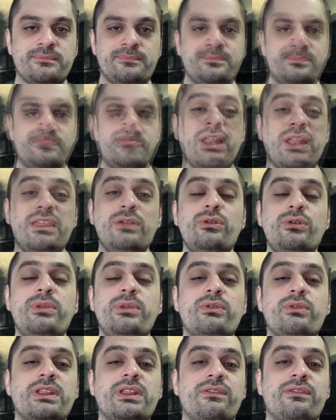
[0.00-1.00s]
But I think it would be
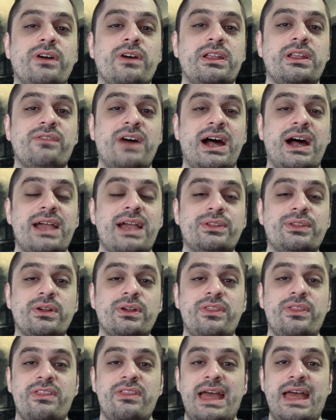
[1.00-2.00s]
really fun if either
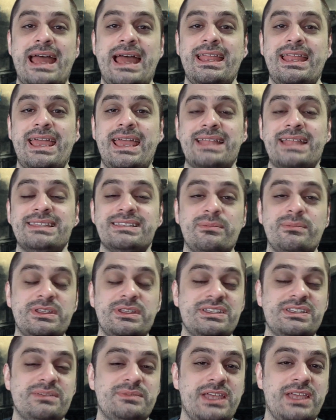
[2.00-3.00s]
that ends up in
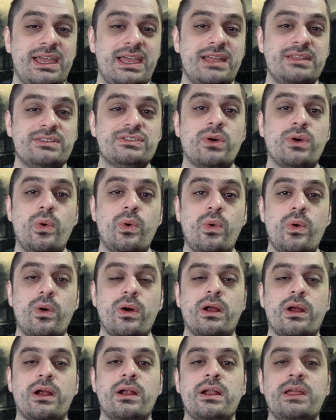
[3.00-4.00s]
Zip's hands,
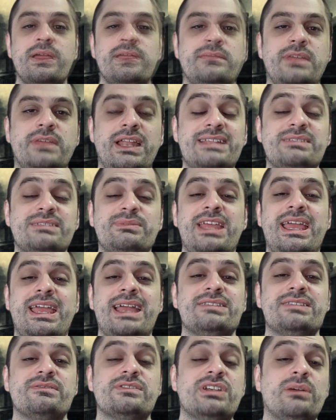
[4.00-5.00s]
or it ends up in the hands
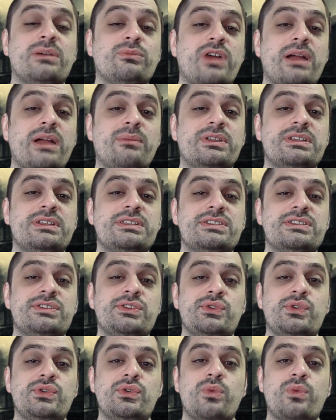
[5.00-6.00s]
of some gremlins
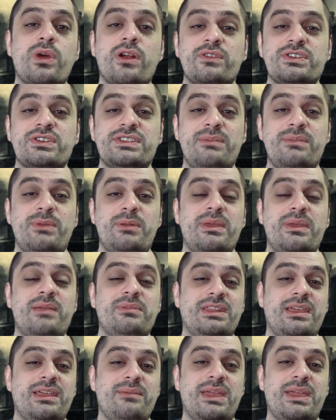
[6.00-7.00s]
who work for Zip and maybe
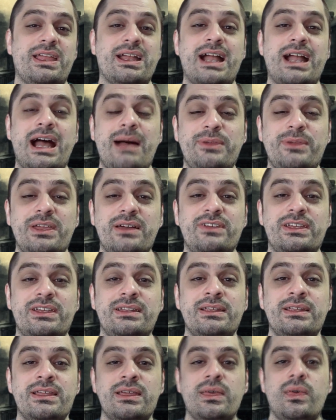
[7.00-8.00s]
they make a copy of it,
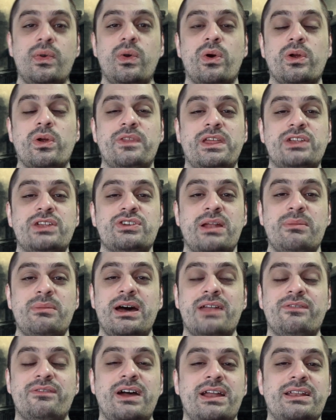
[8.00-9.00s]
or they try to
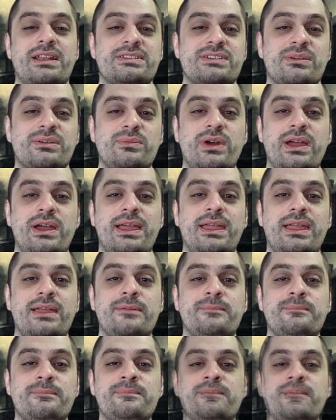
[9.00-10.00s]
modify it in some way,
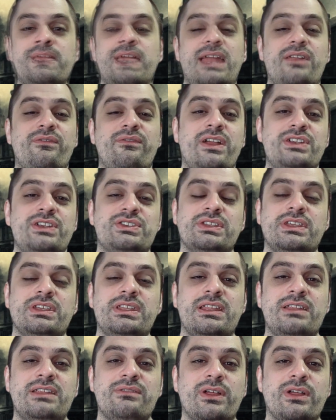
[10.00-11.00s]
and eventually they
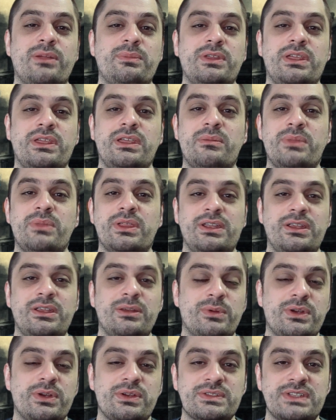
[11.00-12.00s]
develop the ability to
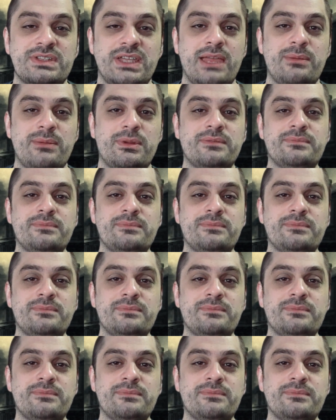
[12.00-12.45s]
produce the Gaiman.